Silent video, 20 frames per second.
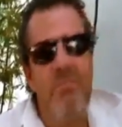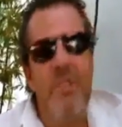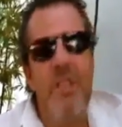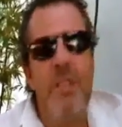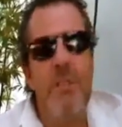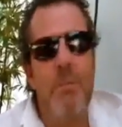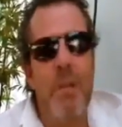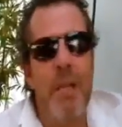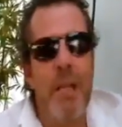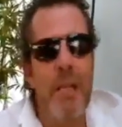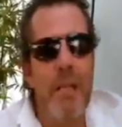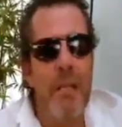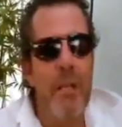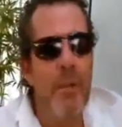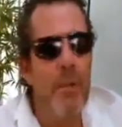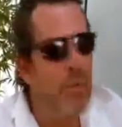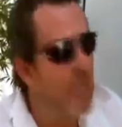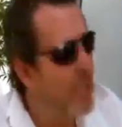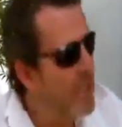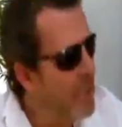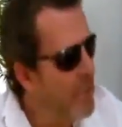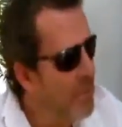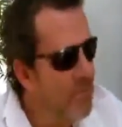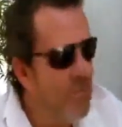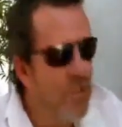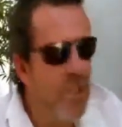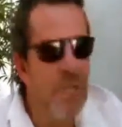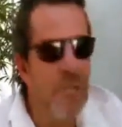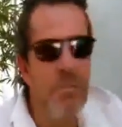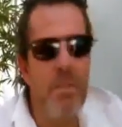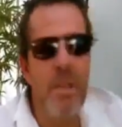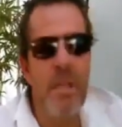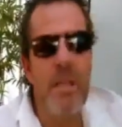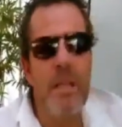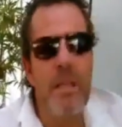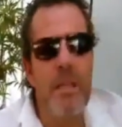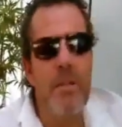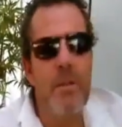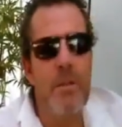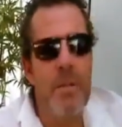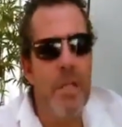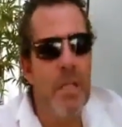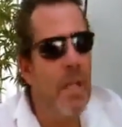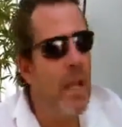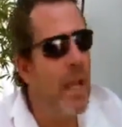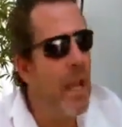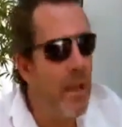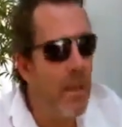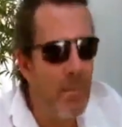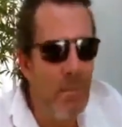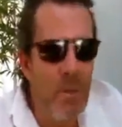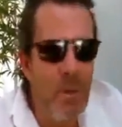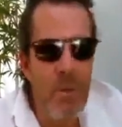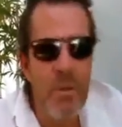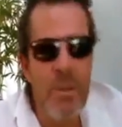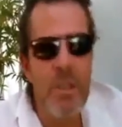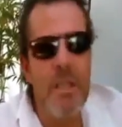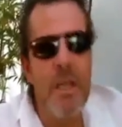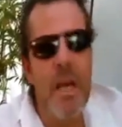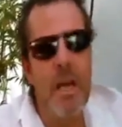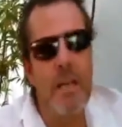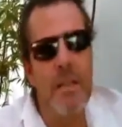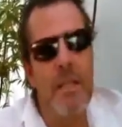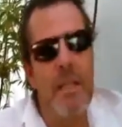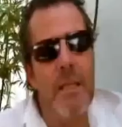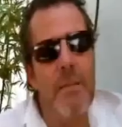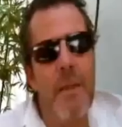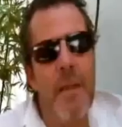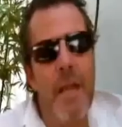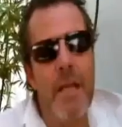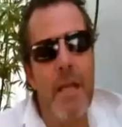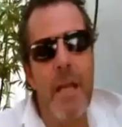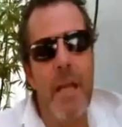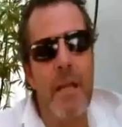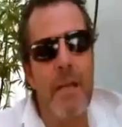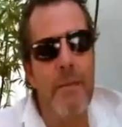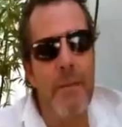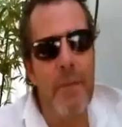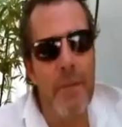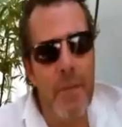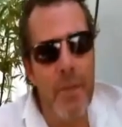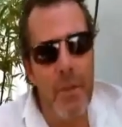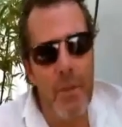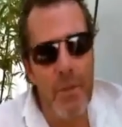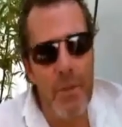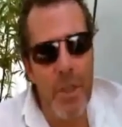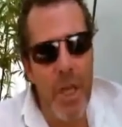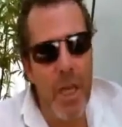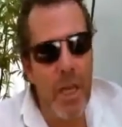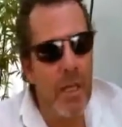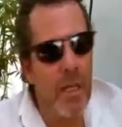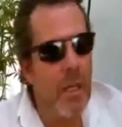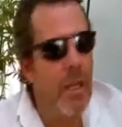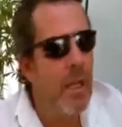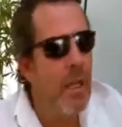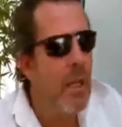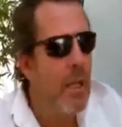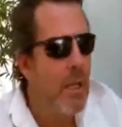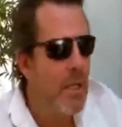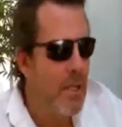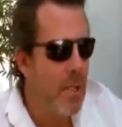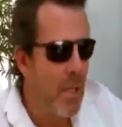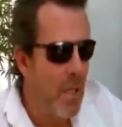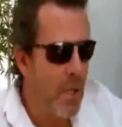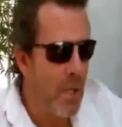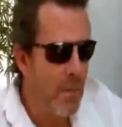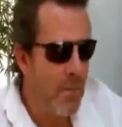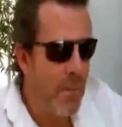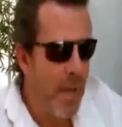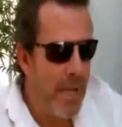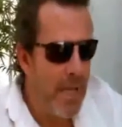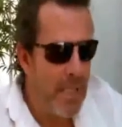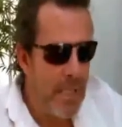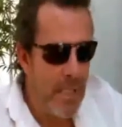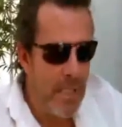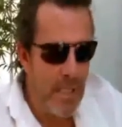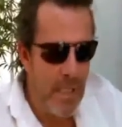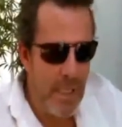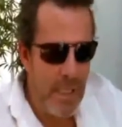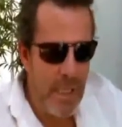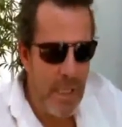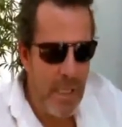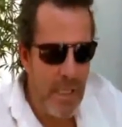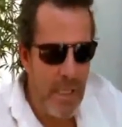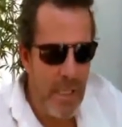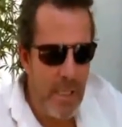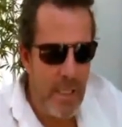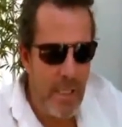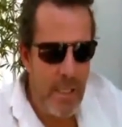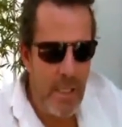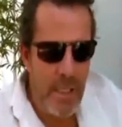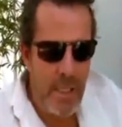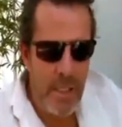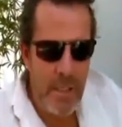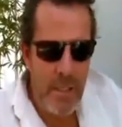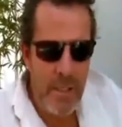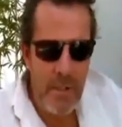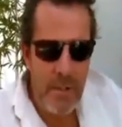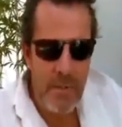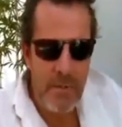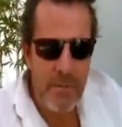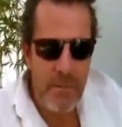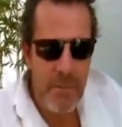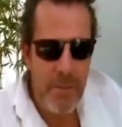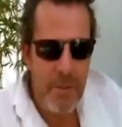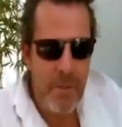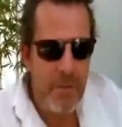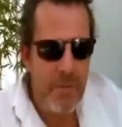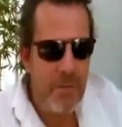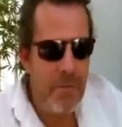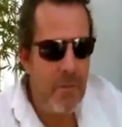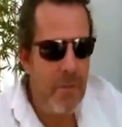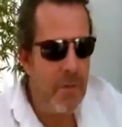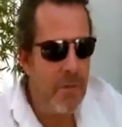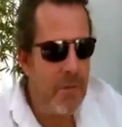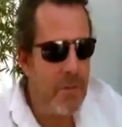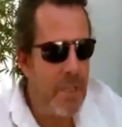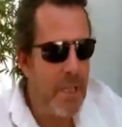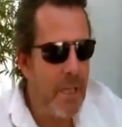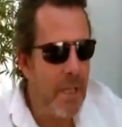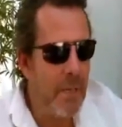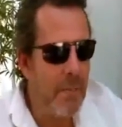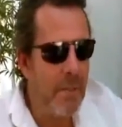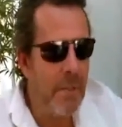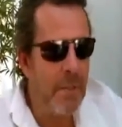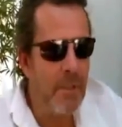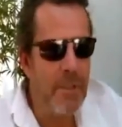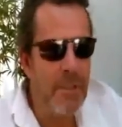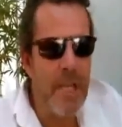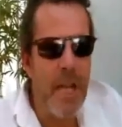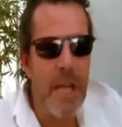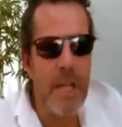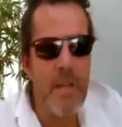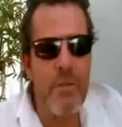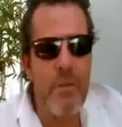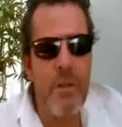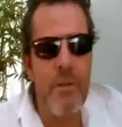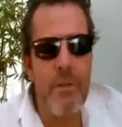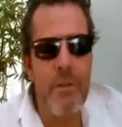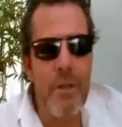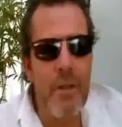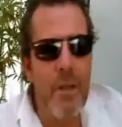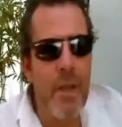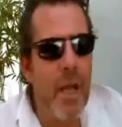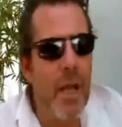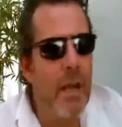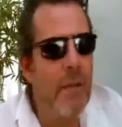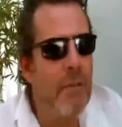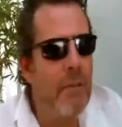just plead guilty and we'll deduct the amount out of your dole check. So basically, you've set up a little tax revenue,